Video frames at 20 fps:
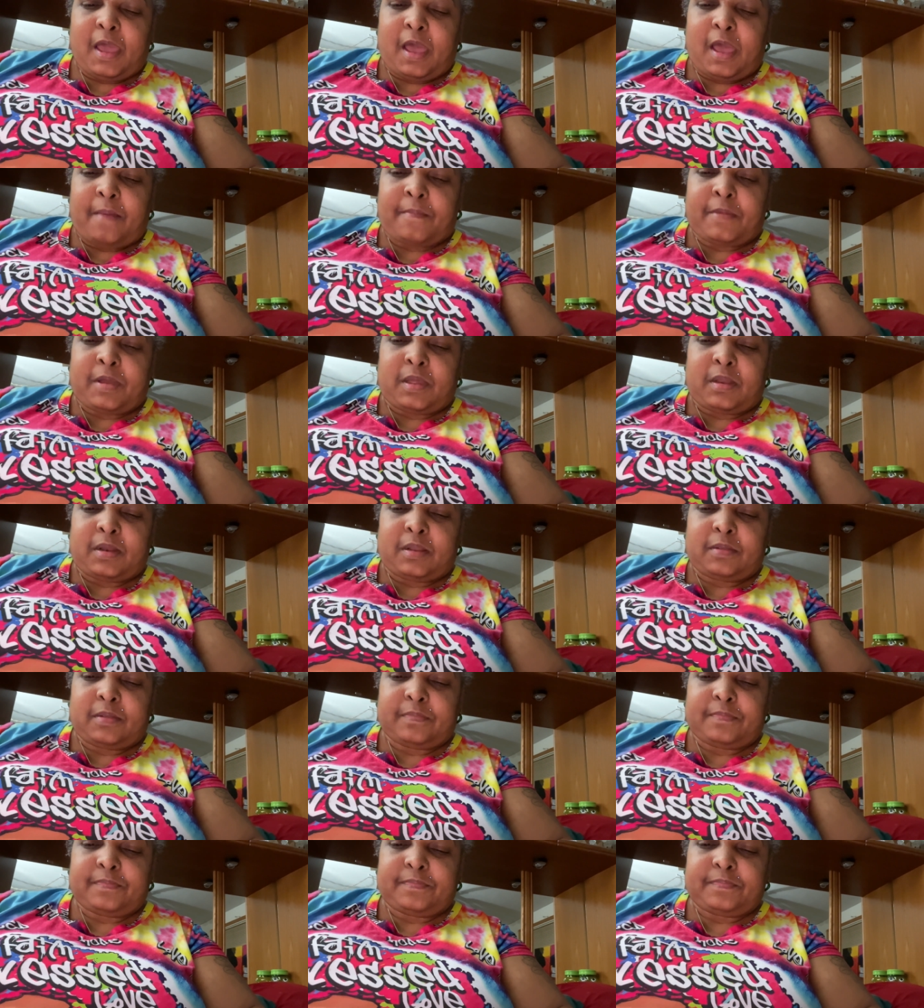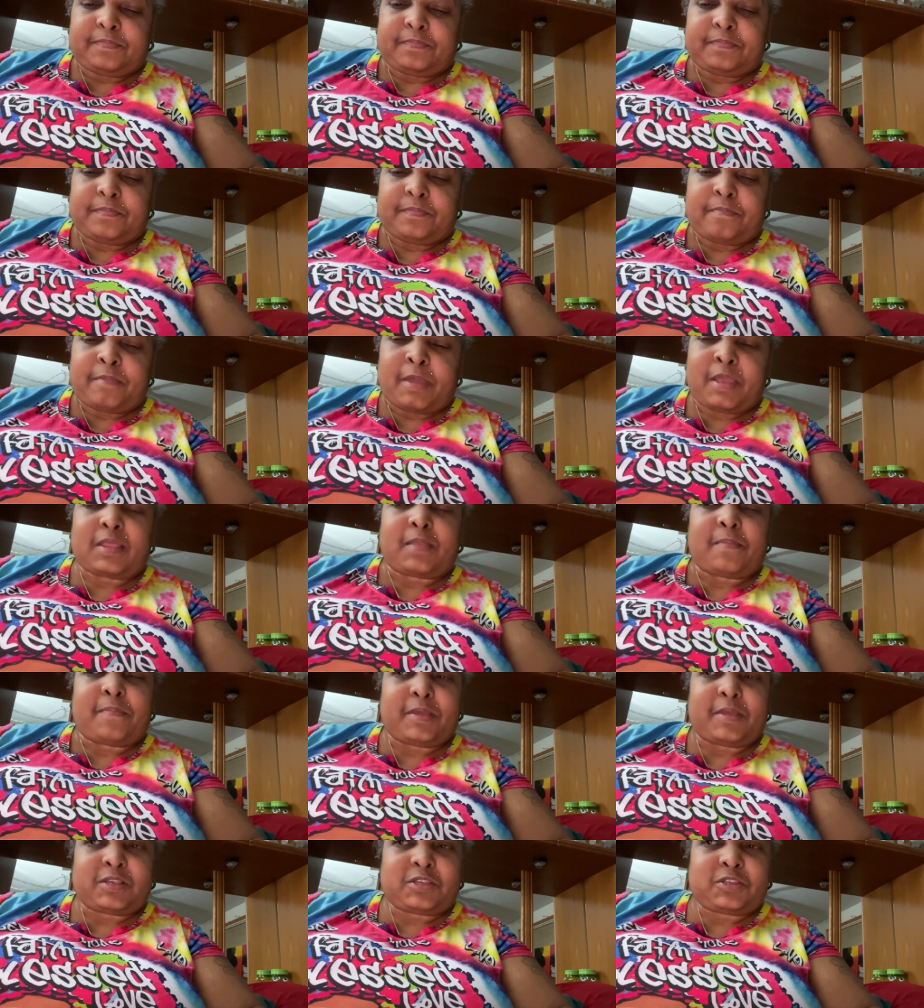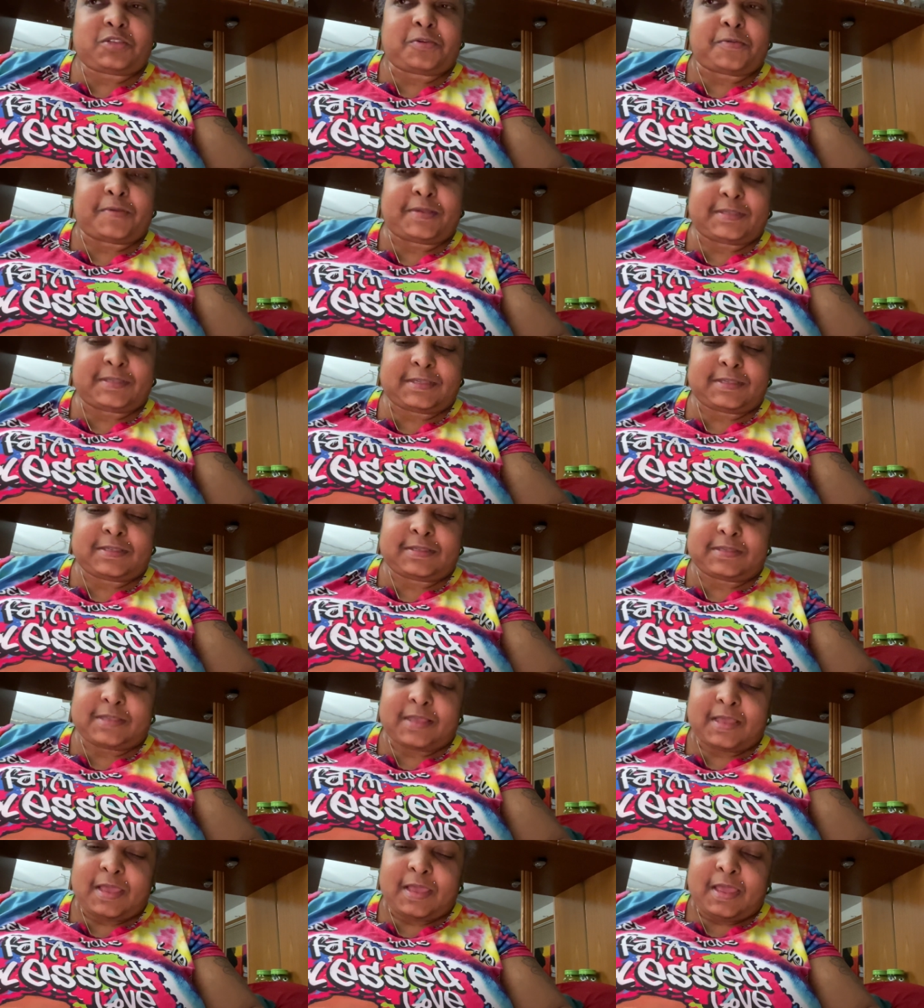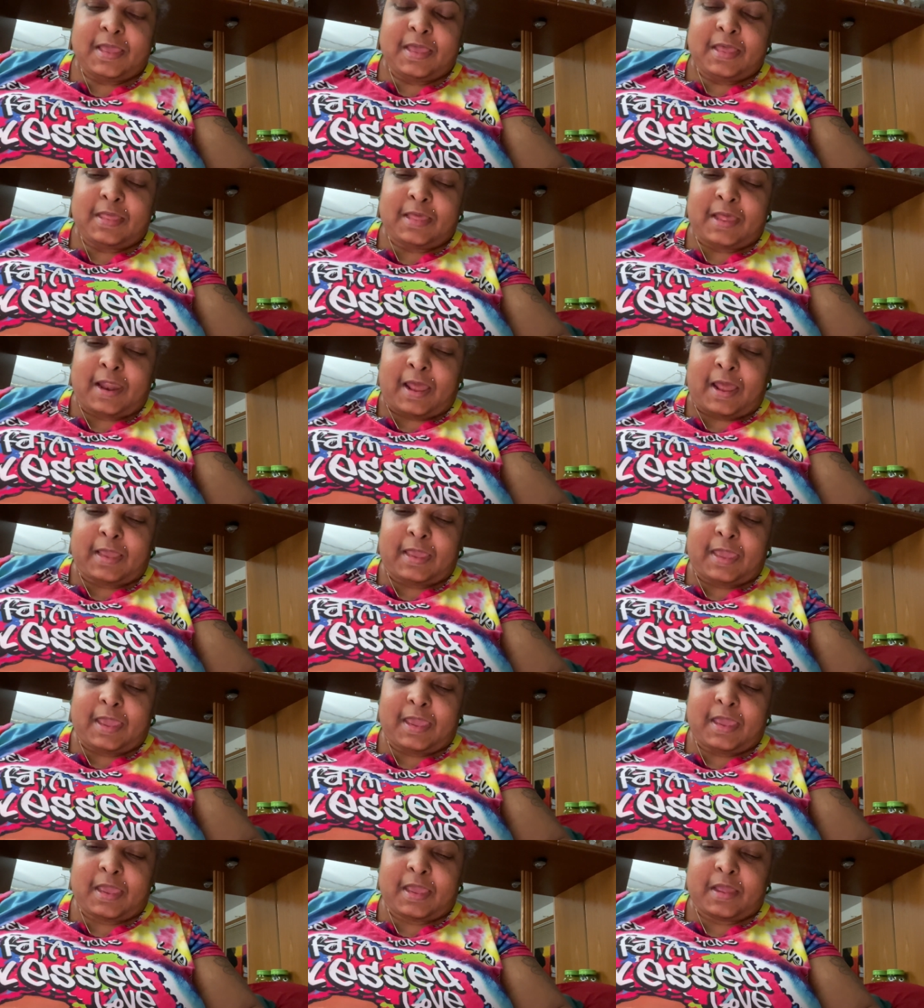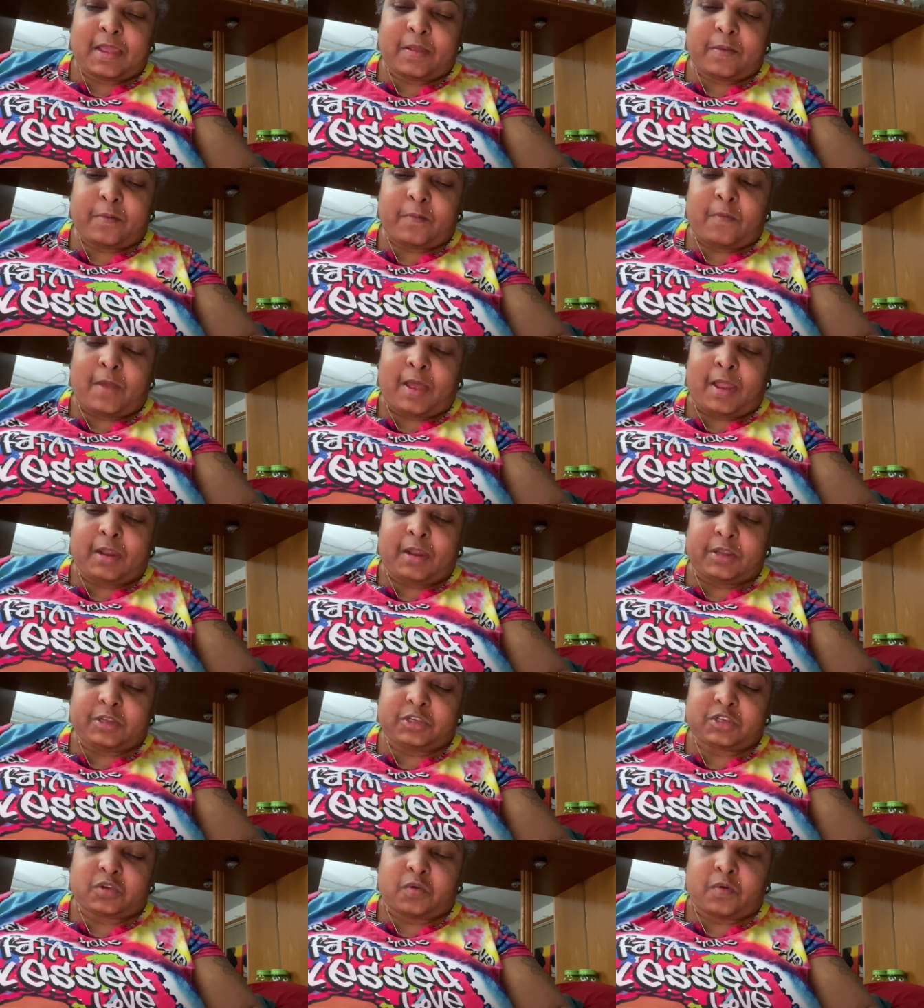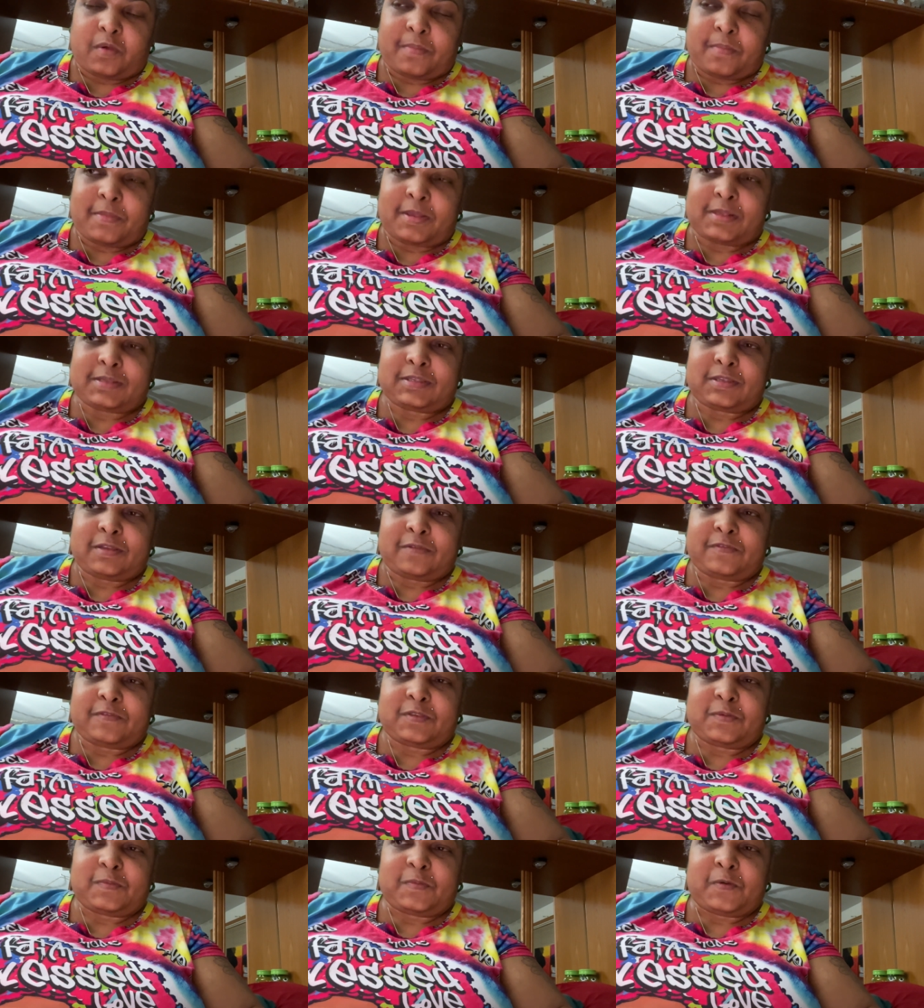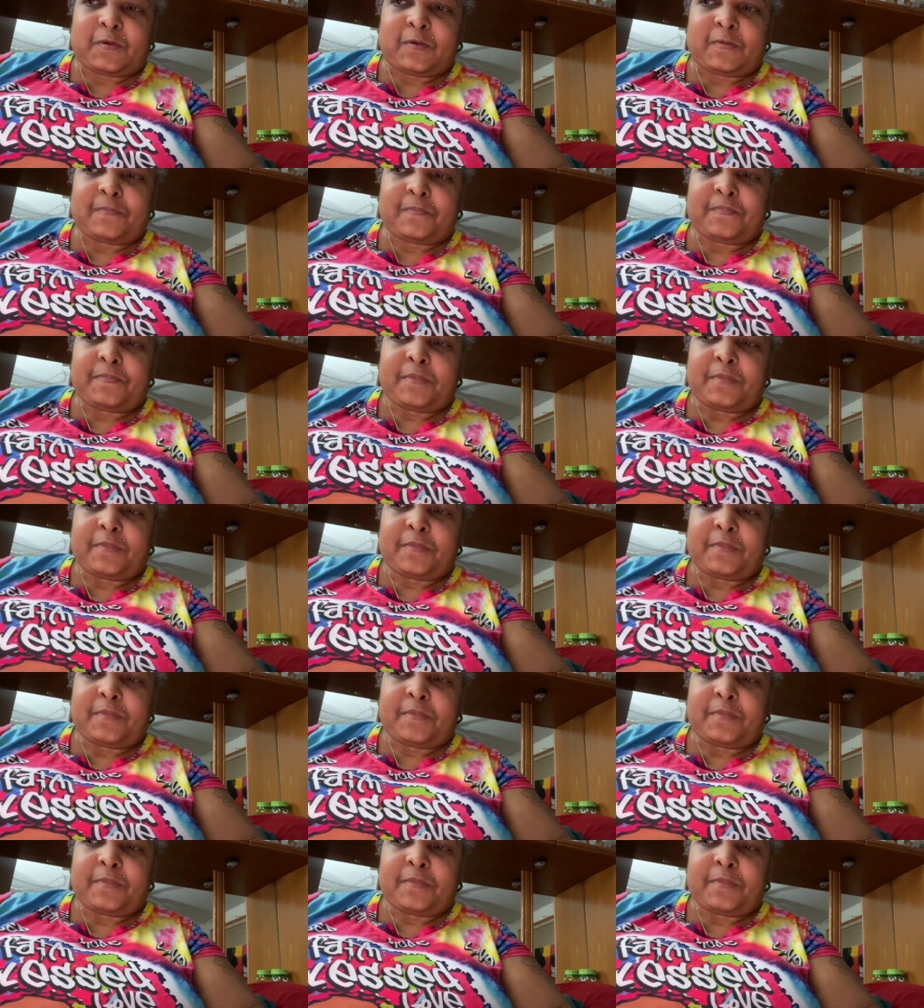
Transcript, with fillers: I'm going to make the best choices that I can while enjoying myself tomorrow.